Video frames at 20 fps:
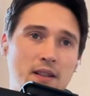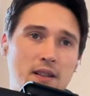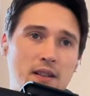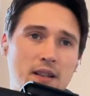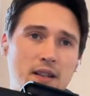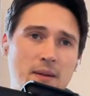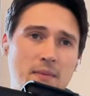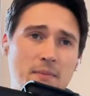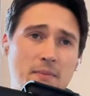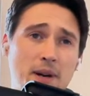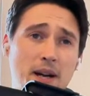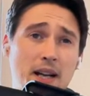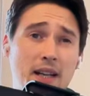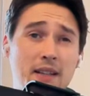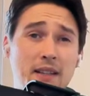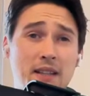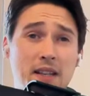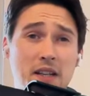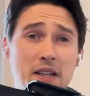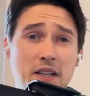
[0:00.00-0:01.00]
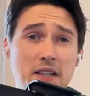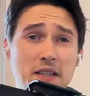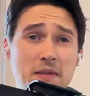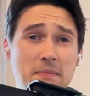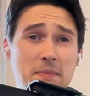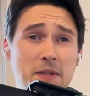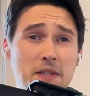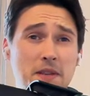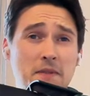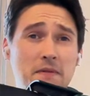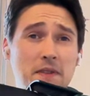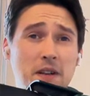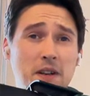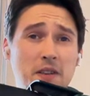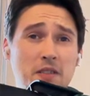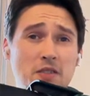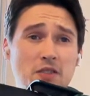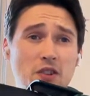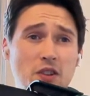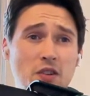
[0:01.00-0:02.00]
Combine task-specific
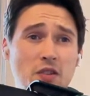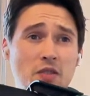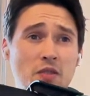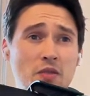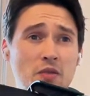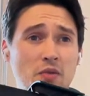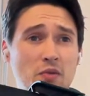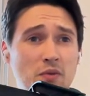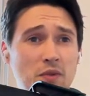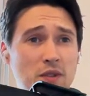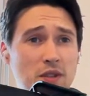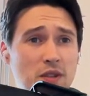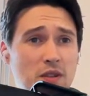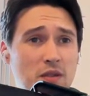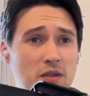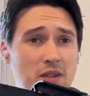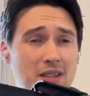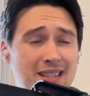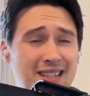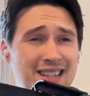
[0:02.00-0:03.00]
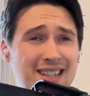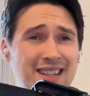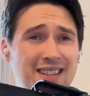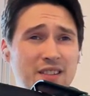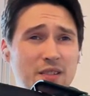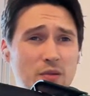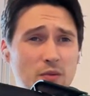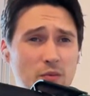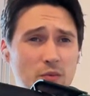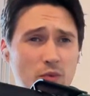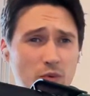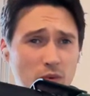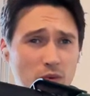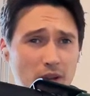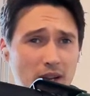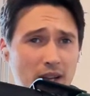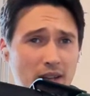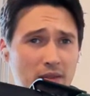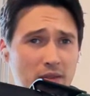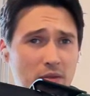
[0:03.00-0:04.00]
and general rules into single rule
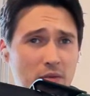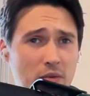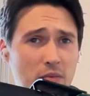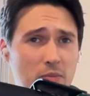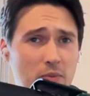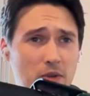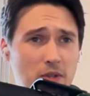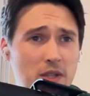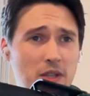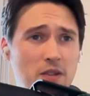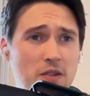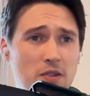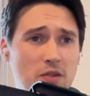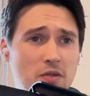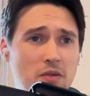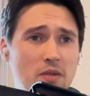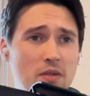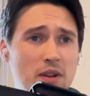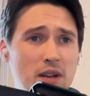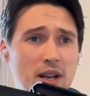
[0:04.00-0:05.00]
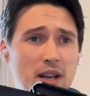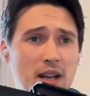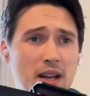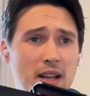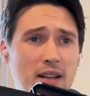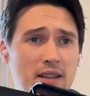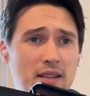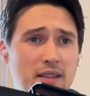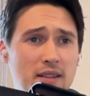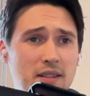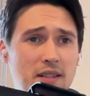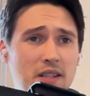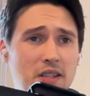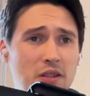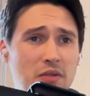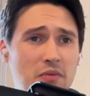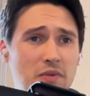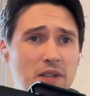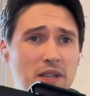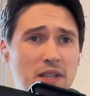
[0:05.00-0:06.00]
and or procedure and
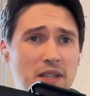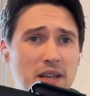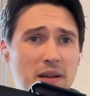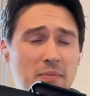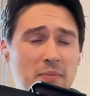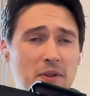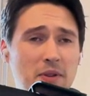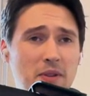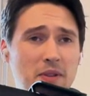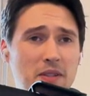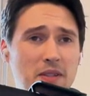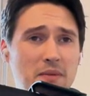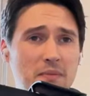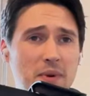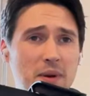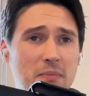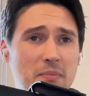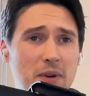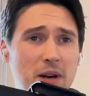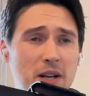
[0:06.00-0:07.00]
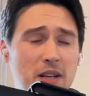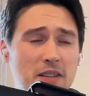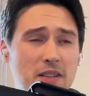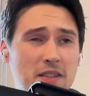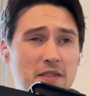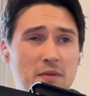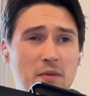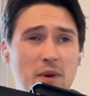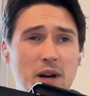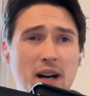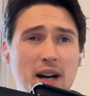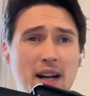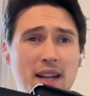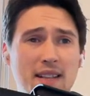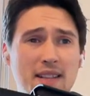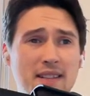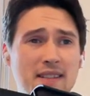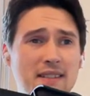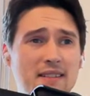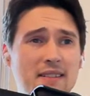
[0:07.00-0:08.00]
increase ability by practice.
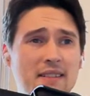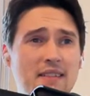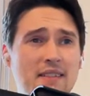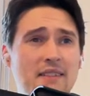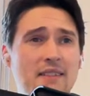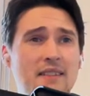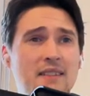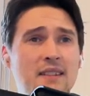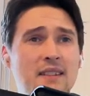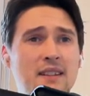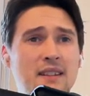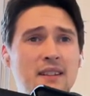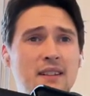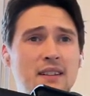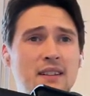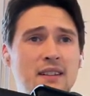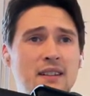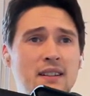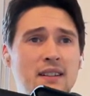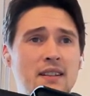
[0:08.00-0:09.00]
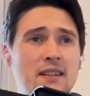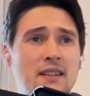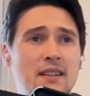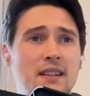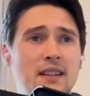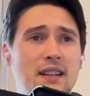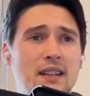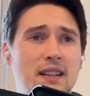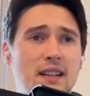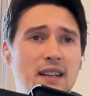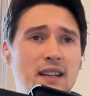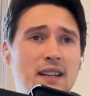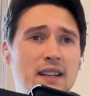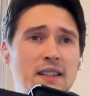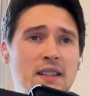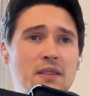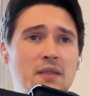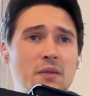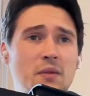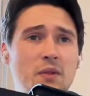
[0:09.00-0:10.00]
What? In, in,
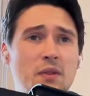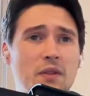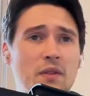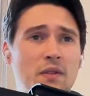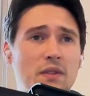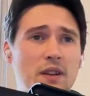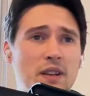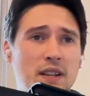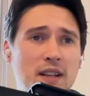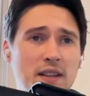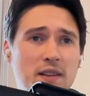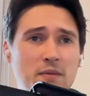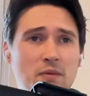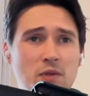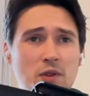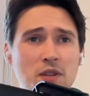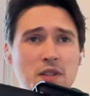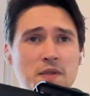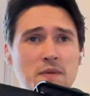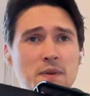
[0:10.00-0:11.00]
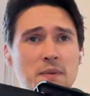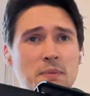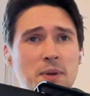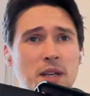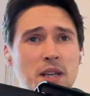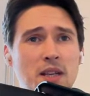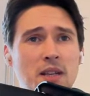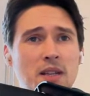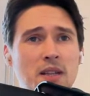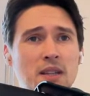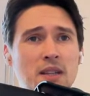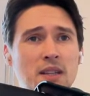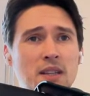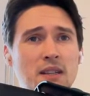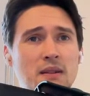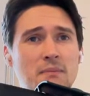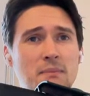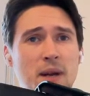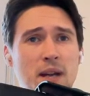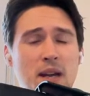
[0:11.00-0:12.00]
other, all, in other words, we begin by